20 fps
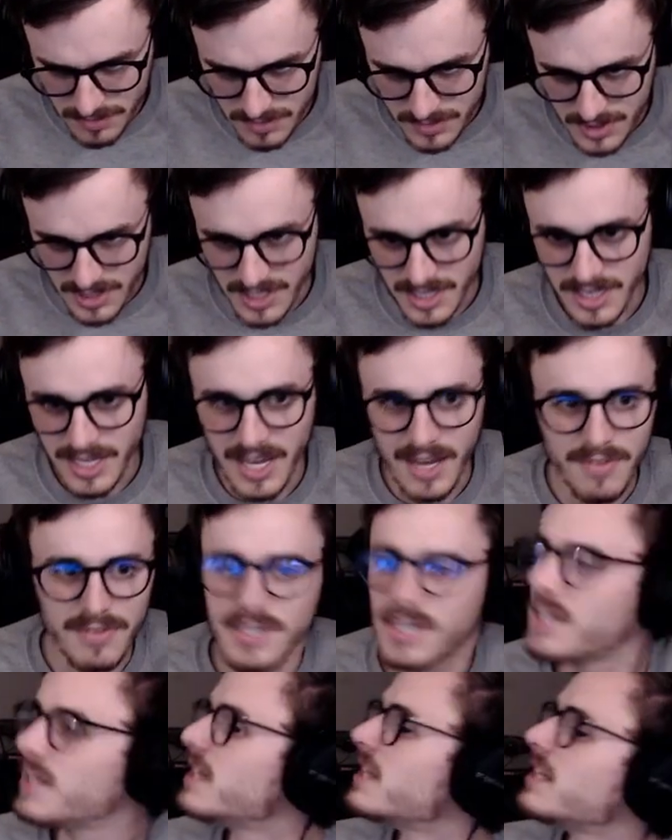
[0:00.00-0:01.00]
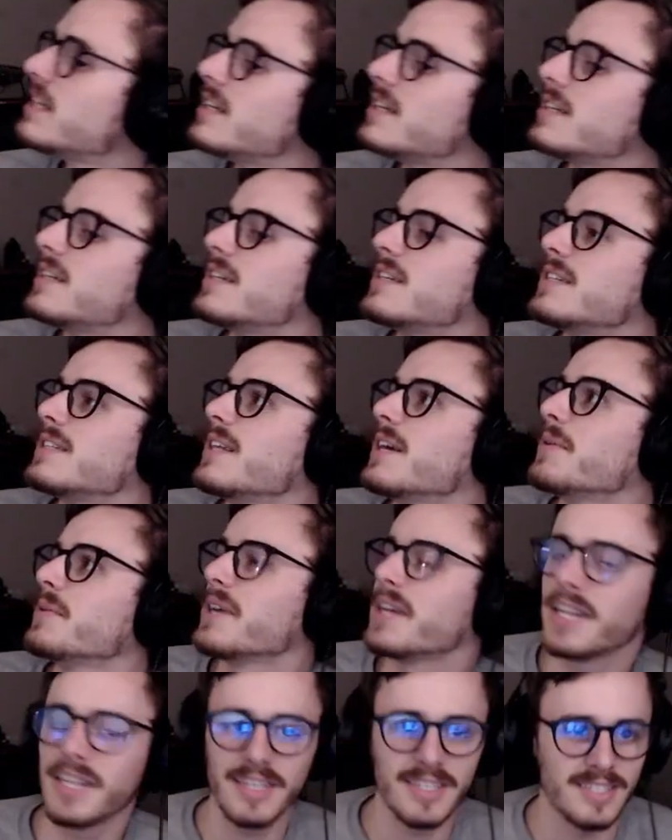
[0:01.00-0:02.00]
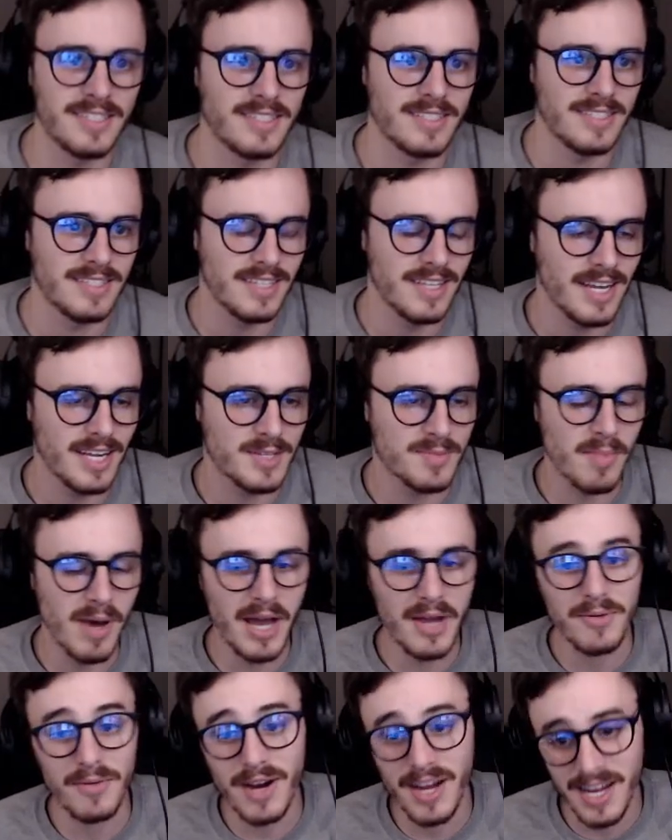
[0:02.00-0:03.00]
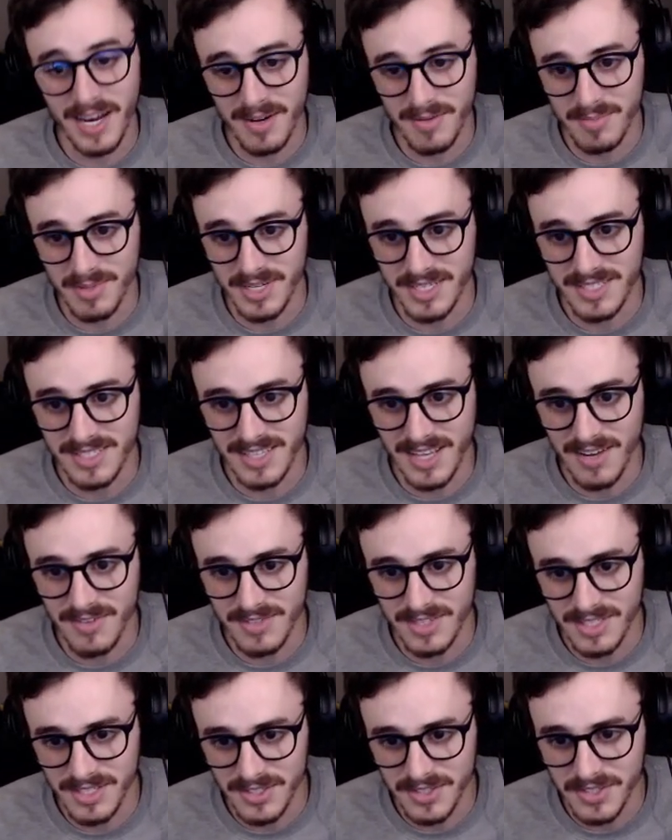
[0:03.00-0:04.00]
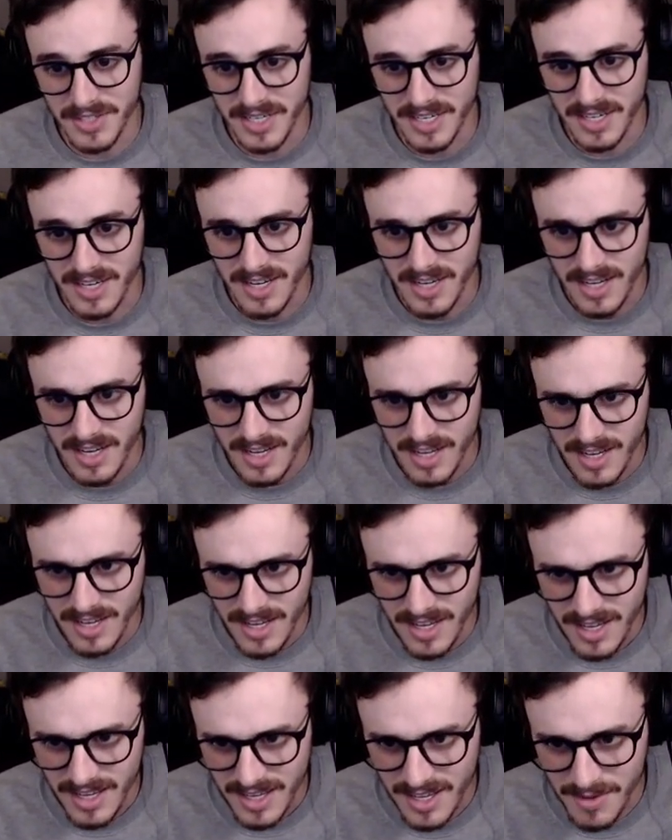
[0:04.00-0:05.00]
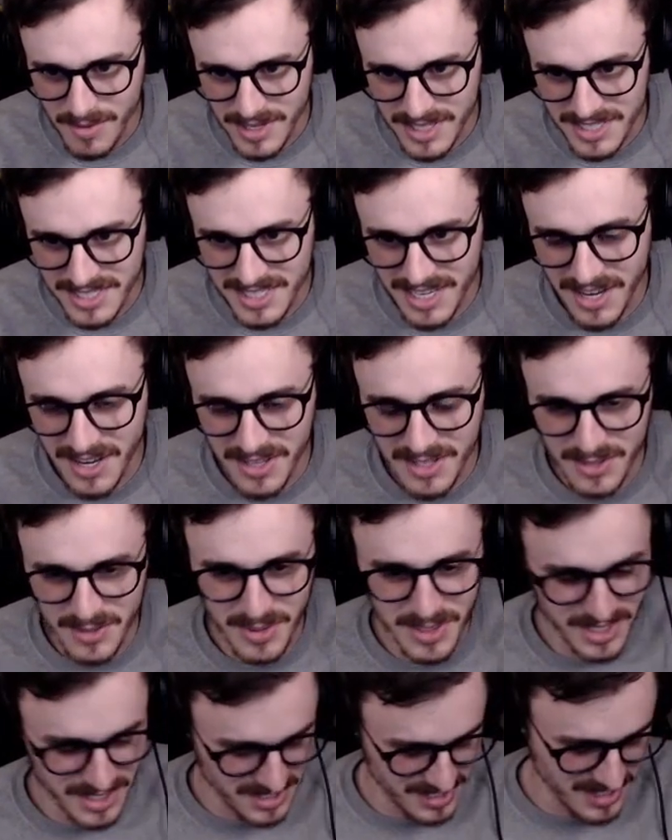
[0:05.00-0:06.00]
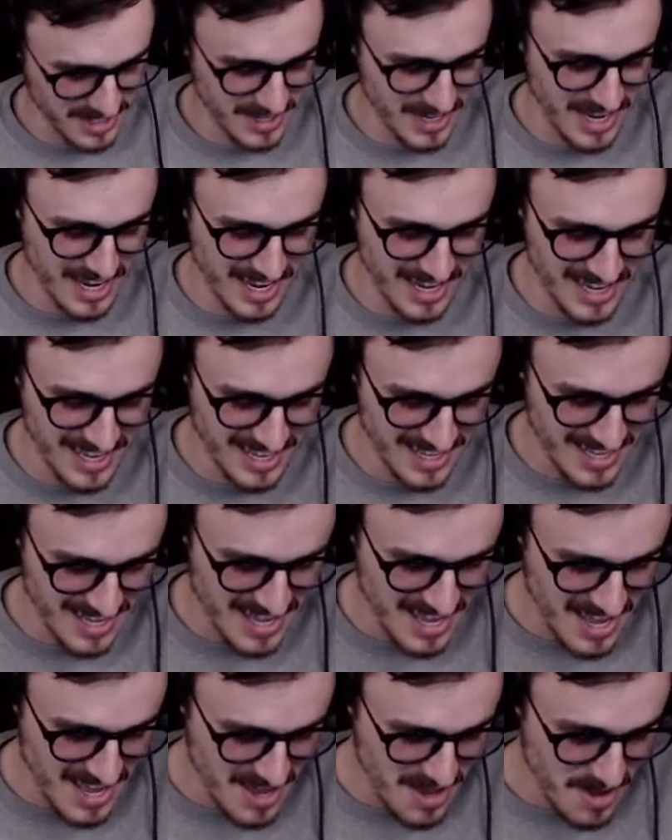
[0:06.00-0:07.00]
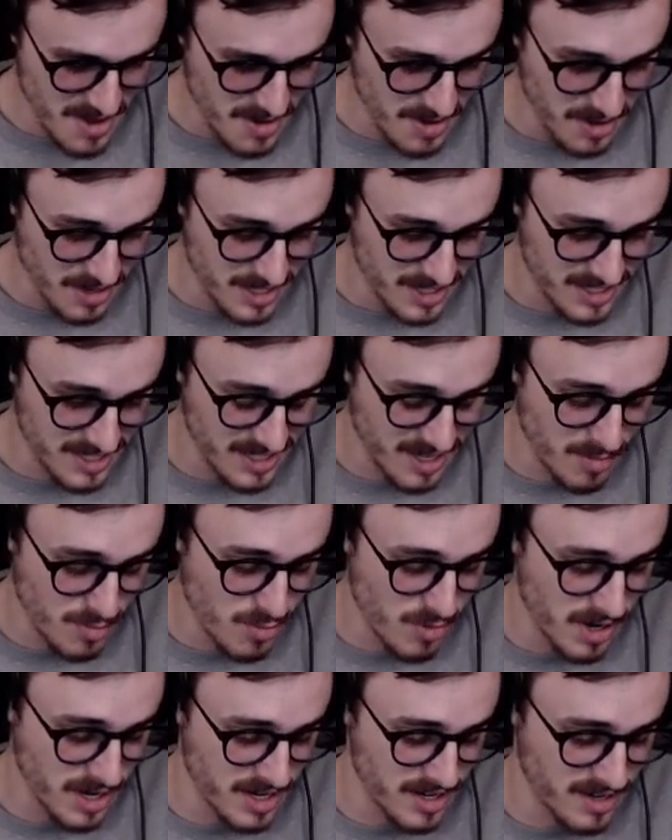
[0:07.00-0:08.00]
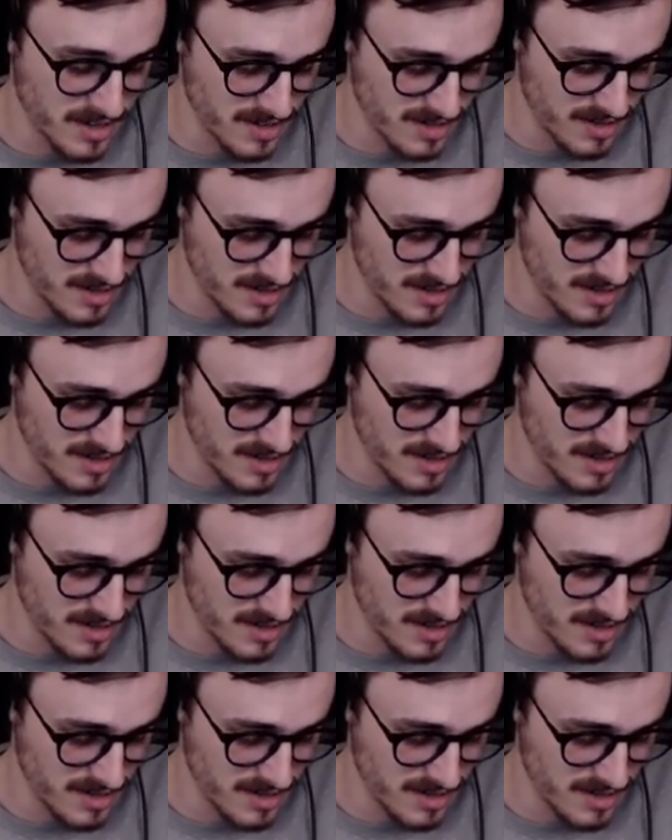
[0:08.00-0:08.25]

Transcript: To the left. That way. It's my right, but it's left on the screen. Can't wait to see how this works. Okay. Step one